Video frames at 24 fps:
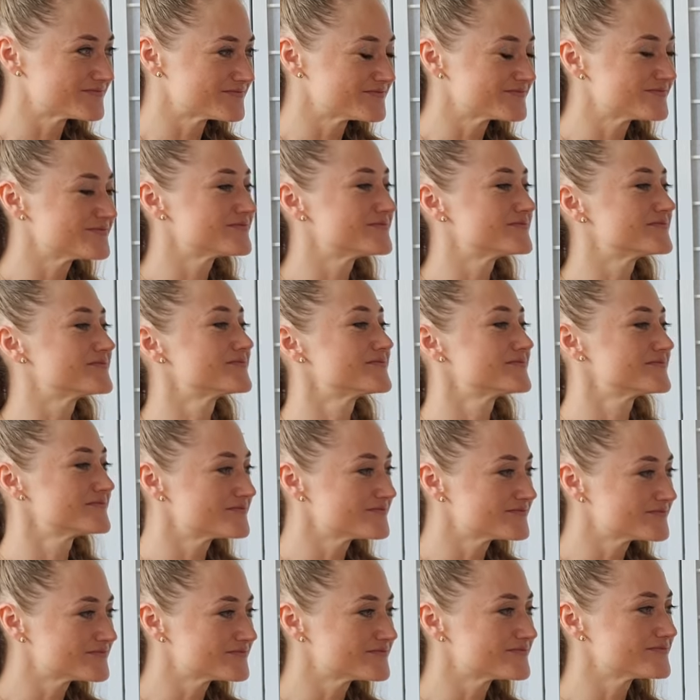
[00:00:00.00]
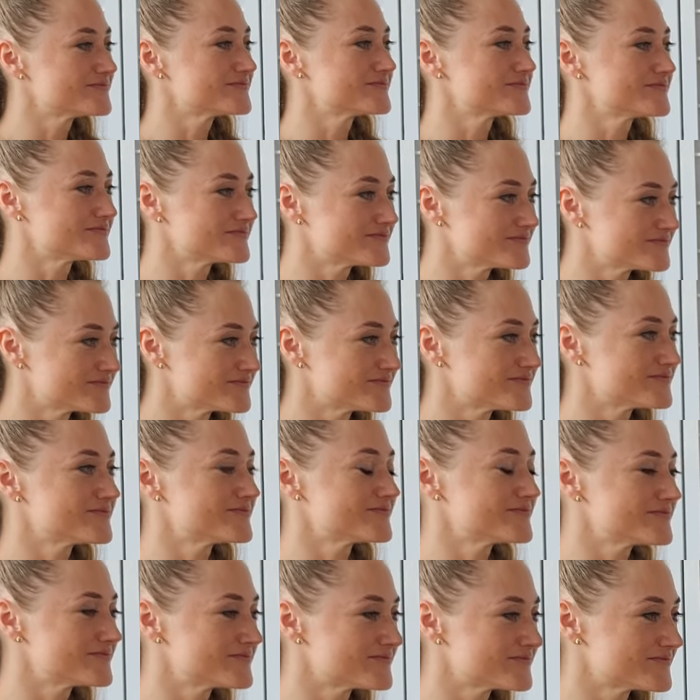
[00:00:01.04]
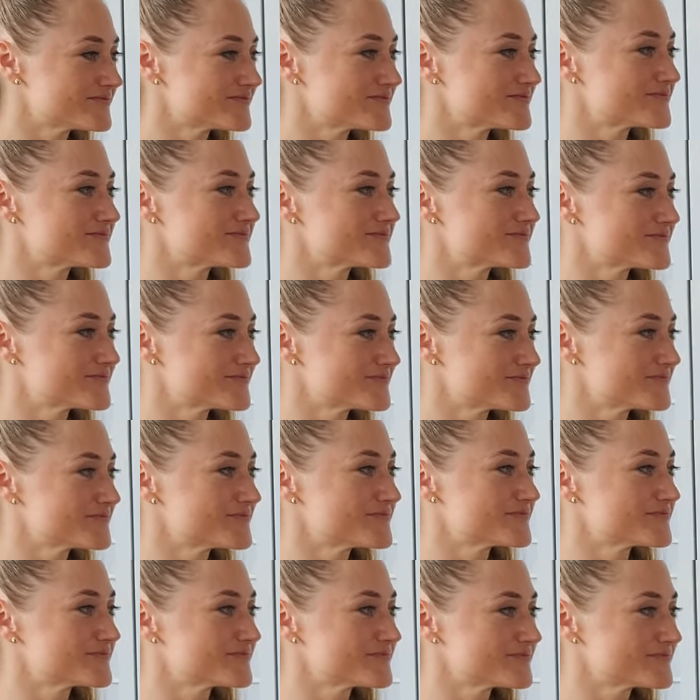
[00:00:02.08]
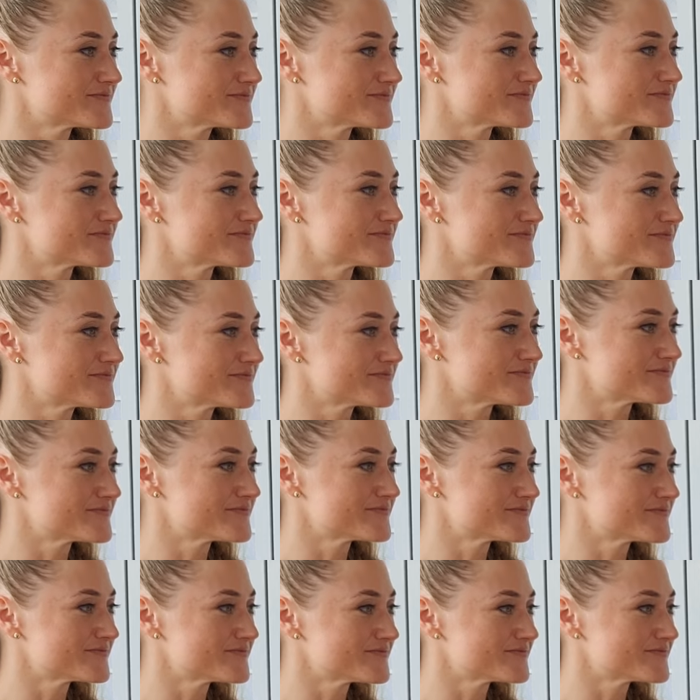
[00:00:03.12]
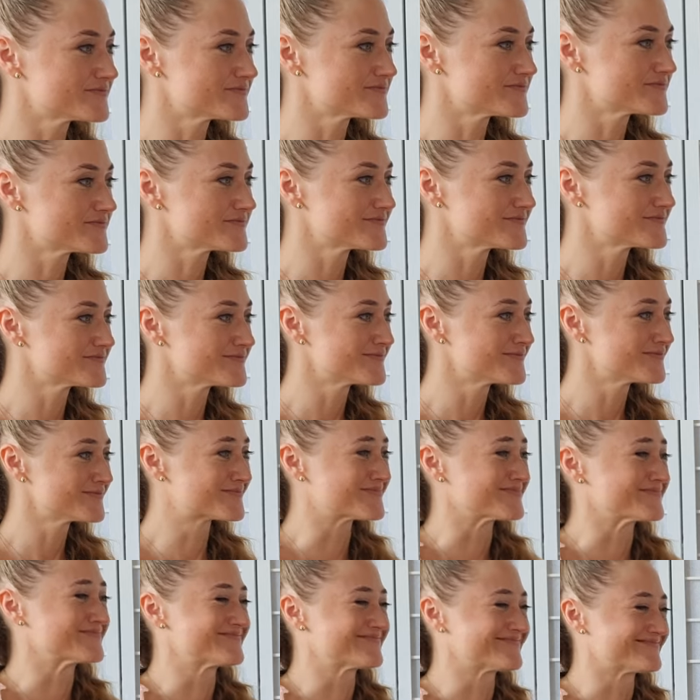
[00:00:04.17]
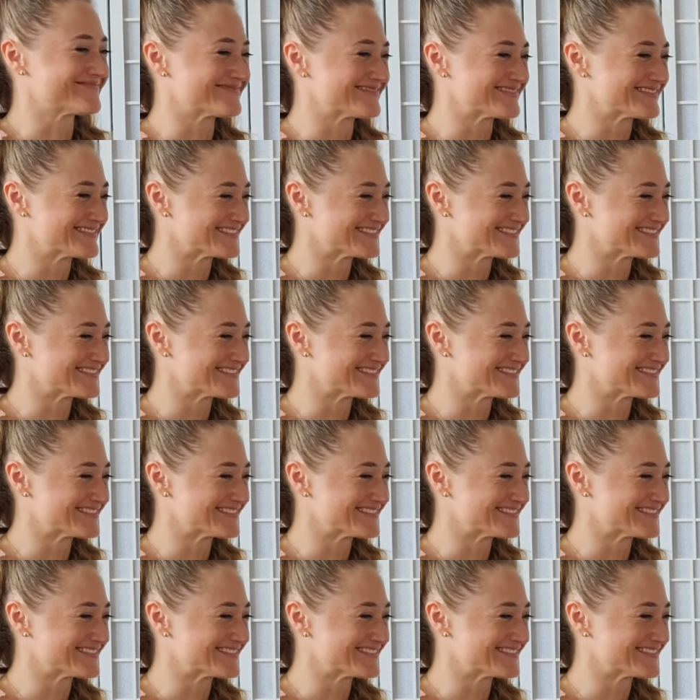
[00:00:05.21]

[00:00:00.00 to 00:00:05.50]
(silent)